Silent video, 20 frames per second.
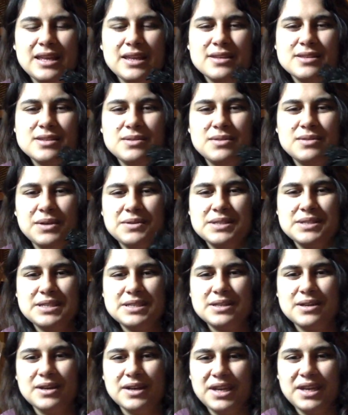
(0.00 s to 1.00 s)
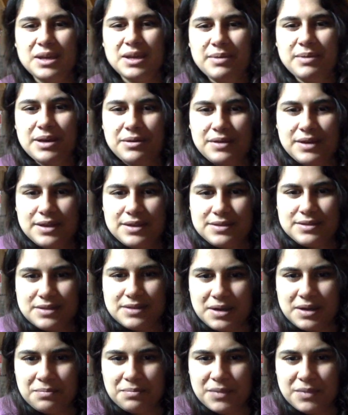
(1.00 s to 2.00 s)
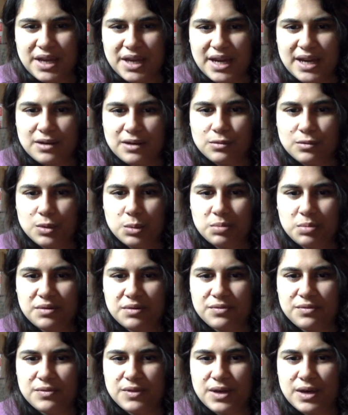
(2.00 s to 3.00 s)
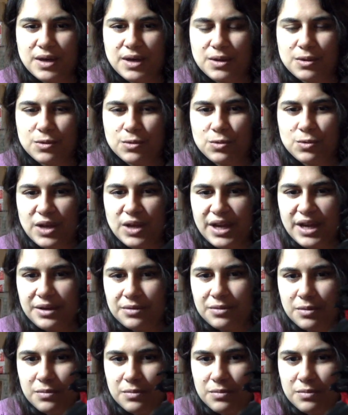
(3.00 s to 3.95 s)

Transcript: So what I was just talking about is I had a little bit of the light,